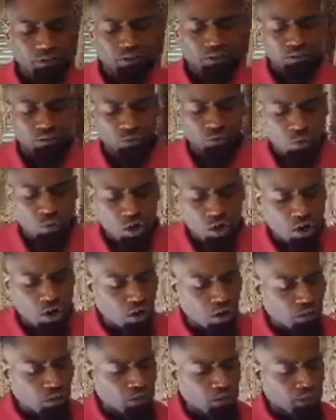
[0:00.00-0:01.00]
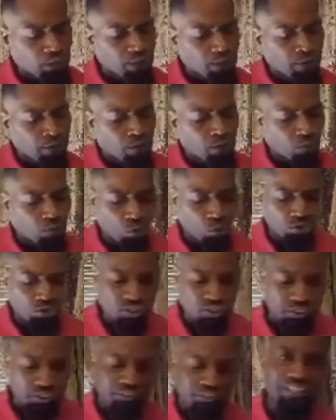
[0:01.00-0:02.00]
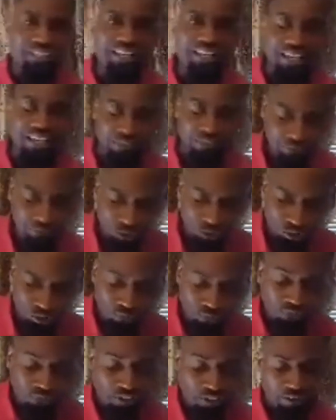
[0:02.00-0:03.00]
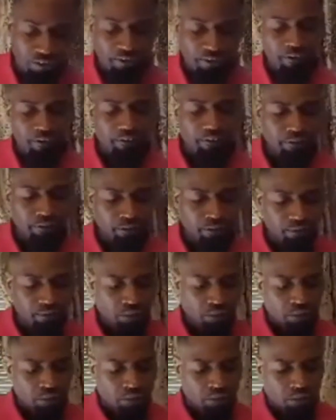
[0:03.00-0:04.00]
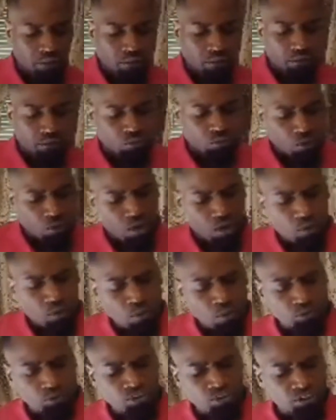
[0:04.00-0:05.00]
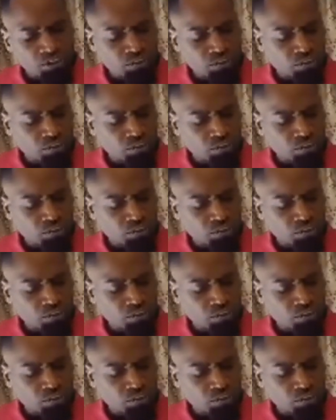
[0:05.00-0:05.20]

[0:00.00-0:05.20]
The world wants to enslave you to fear. The world wants us